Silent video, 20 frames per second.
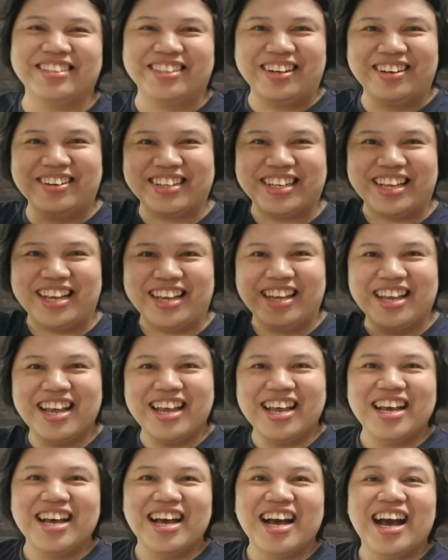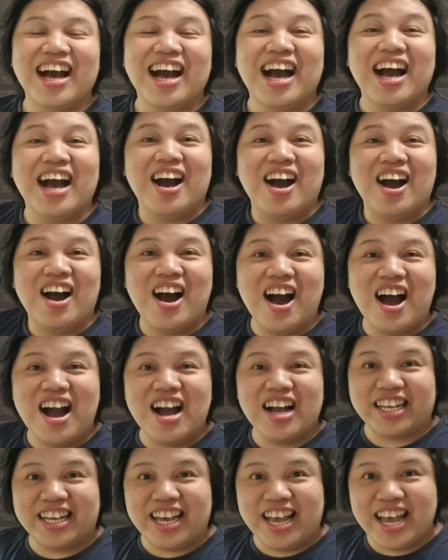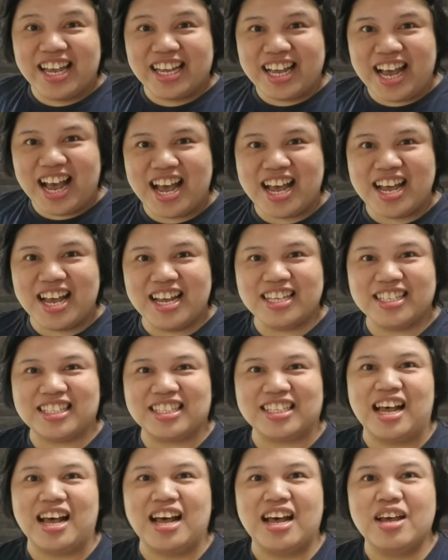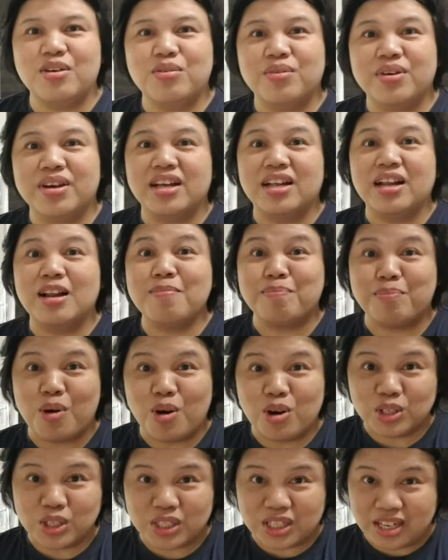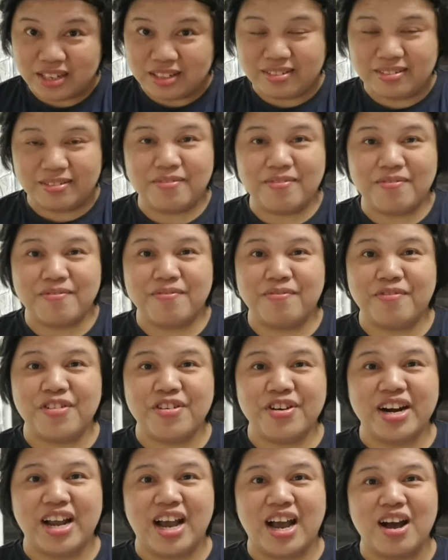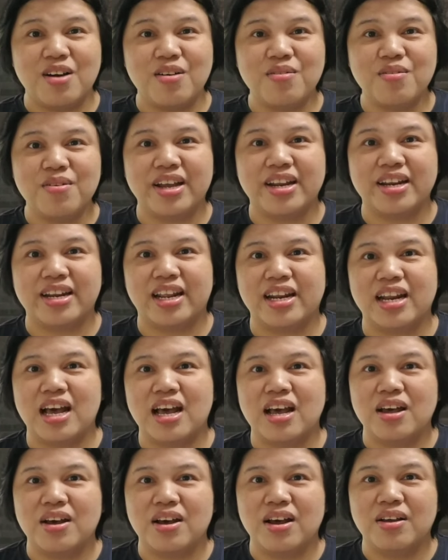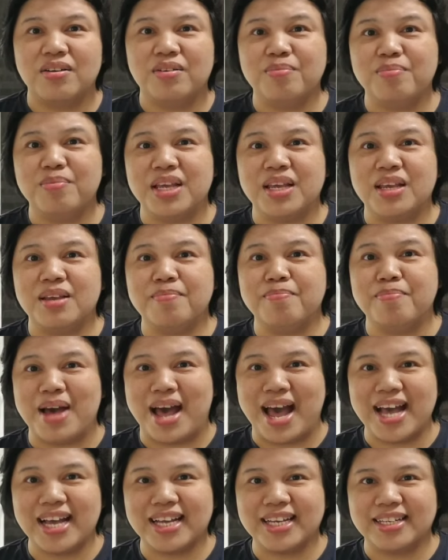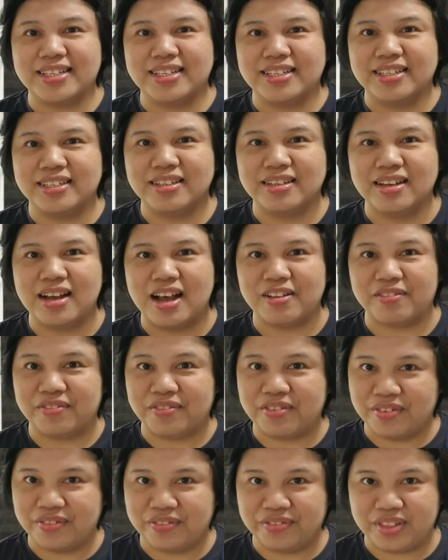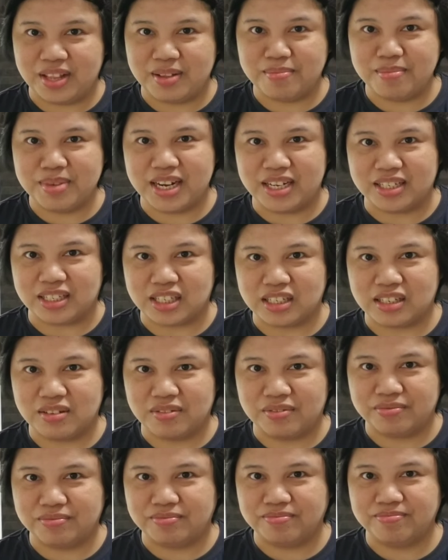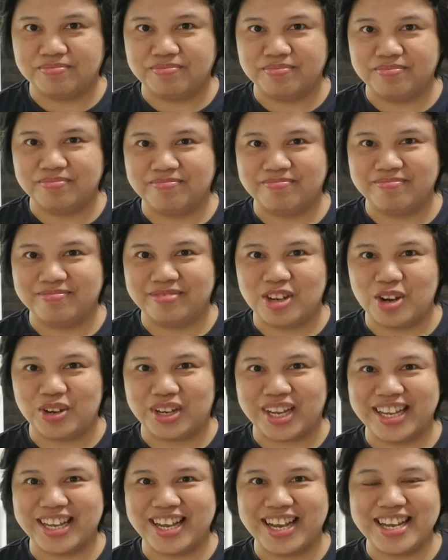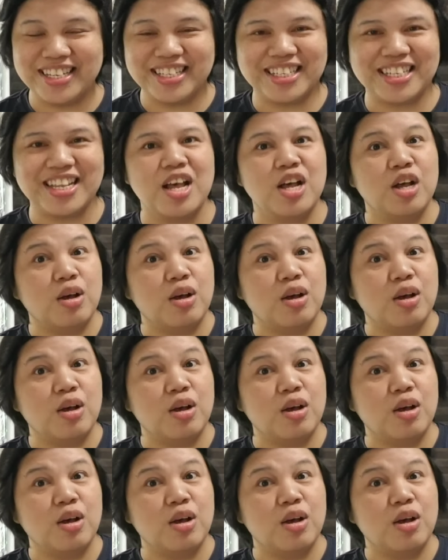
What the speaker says: Okay. Okay, guys. I will pause it for now, and then I'll be back at 15 minutes. Okay, guys?